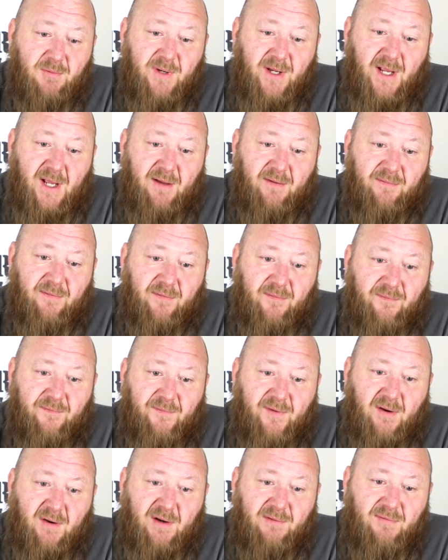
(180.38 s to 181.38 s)
that we have
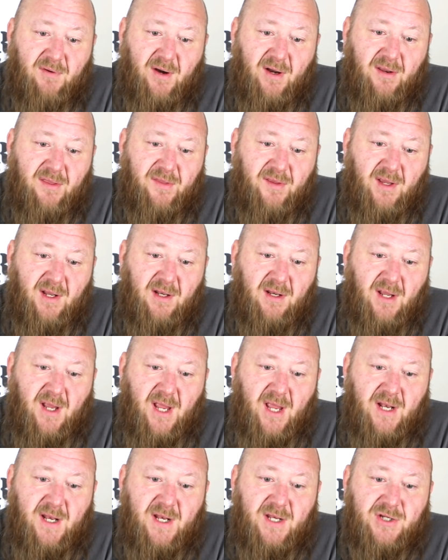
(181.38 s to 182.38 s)
very, very thin,
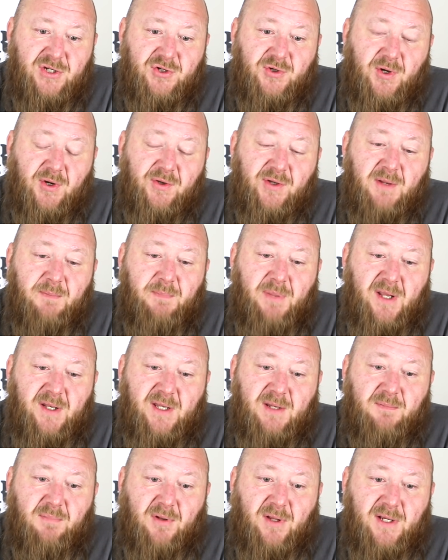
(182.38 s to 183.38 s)
and it is drilled and
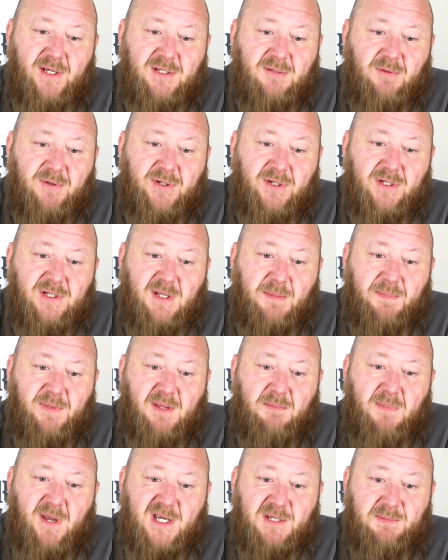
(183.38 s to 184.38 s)
pinned in place, which is
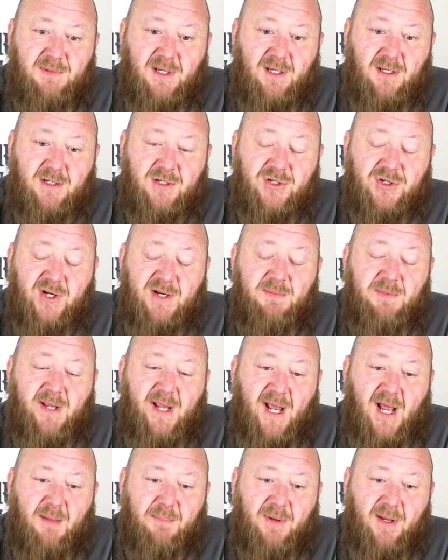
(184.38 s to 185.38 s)
something that makes me
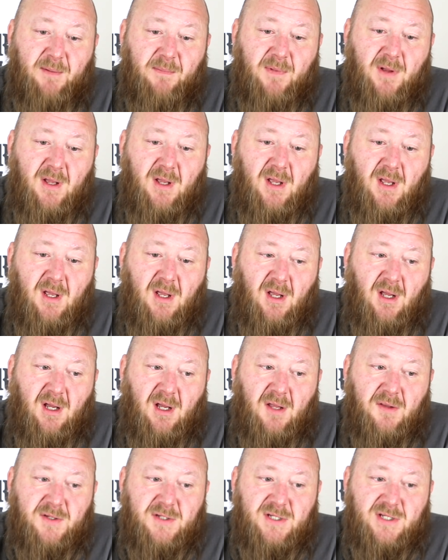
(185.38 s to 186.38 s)
extremely happy.
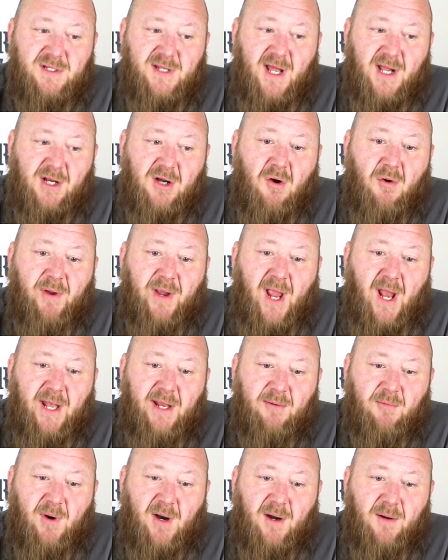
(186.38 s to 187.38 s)
This is not going
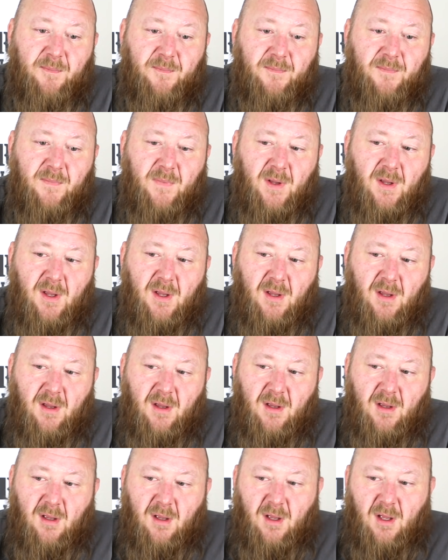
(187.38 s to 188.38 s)
anywhere,
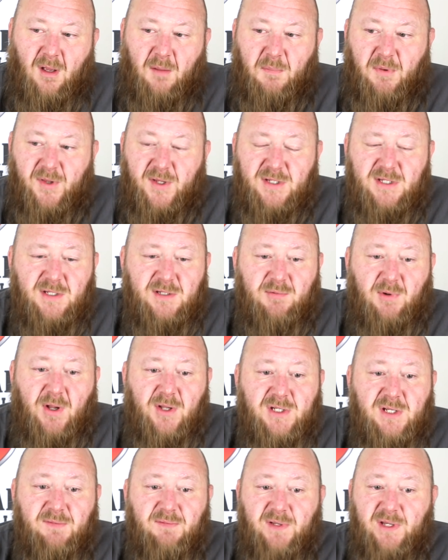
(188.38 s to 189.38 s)
but this is
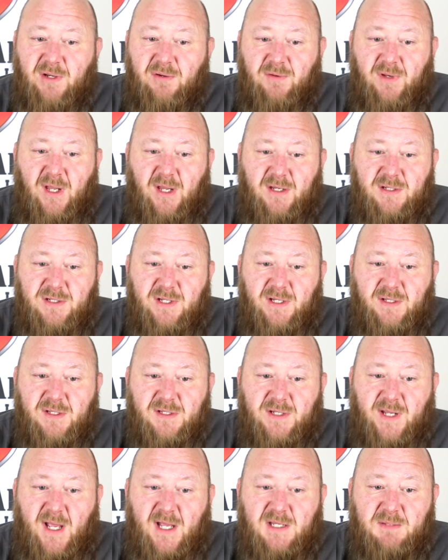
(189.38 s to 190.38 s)
relatively unique, seeing
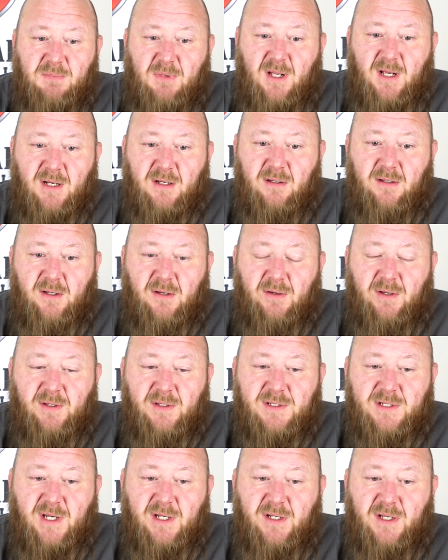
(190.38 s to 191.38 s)
this gas block, you know,
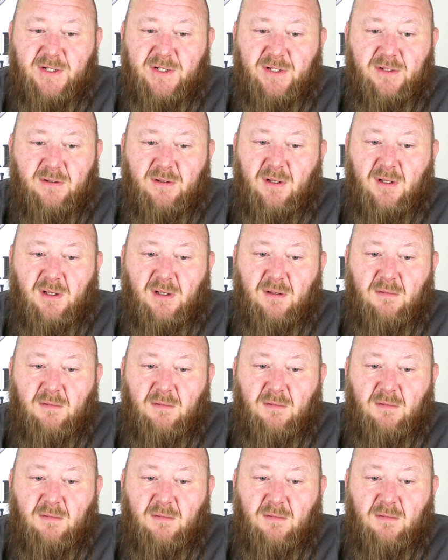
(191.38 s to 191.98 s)
in this condition.